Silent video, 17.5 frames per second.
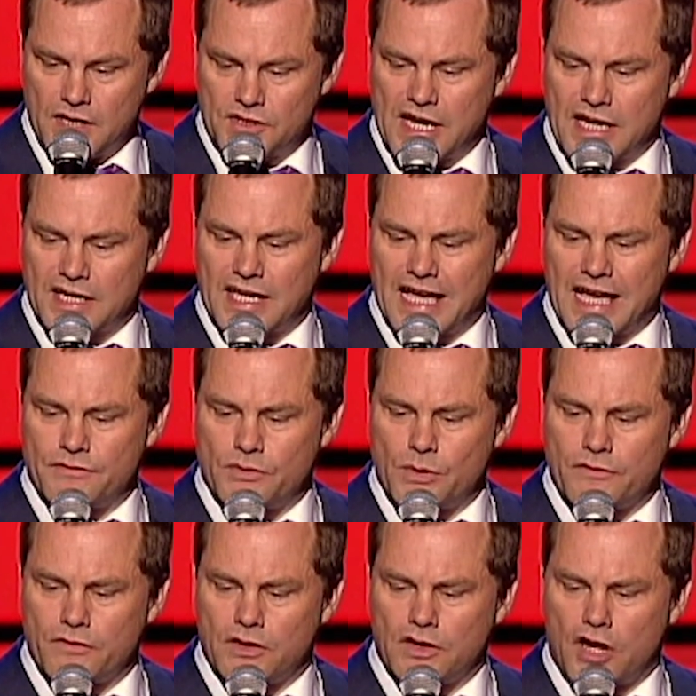Jack, have
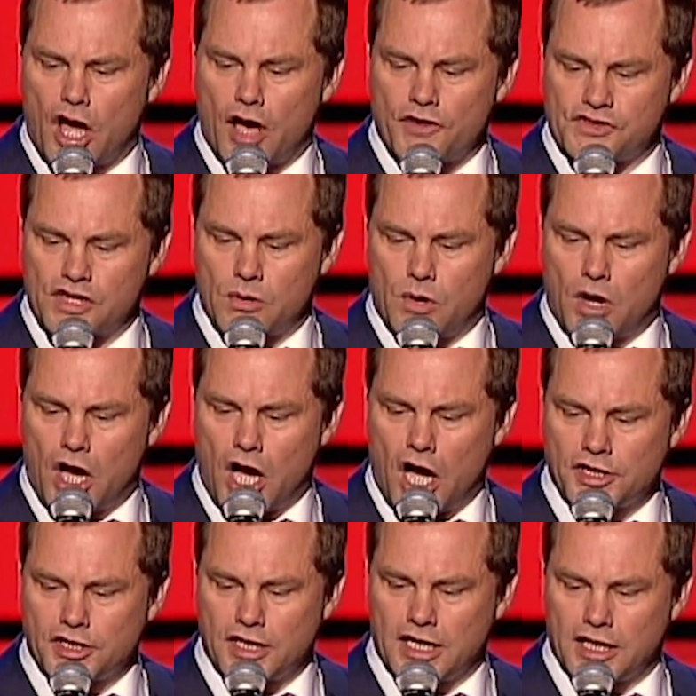you ever laughed so
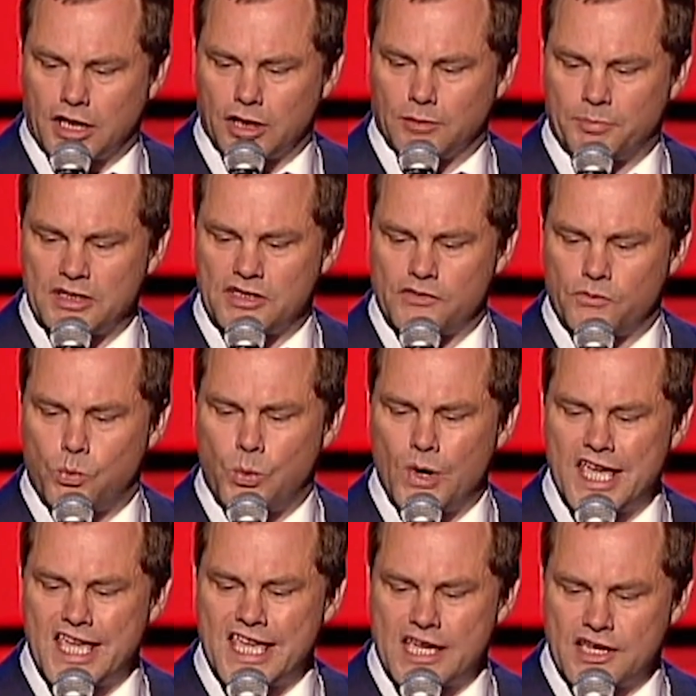hard a little bit of
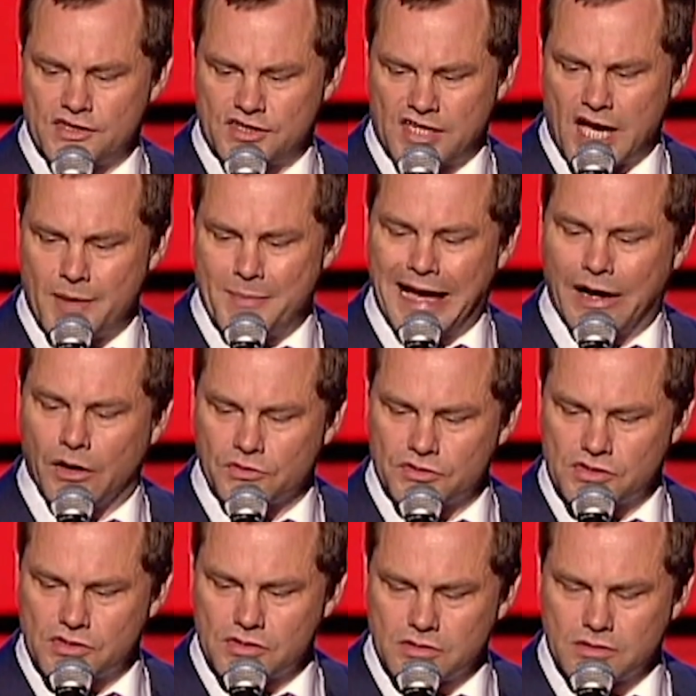wee has come
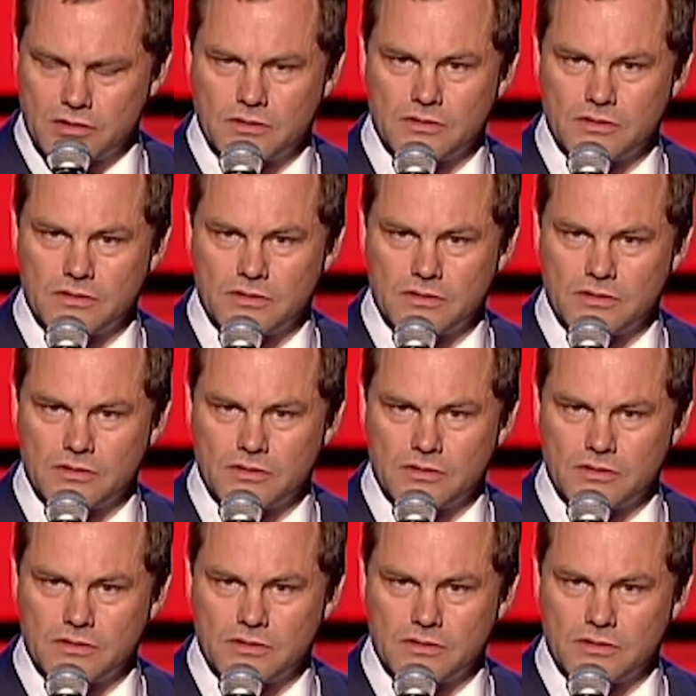out?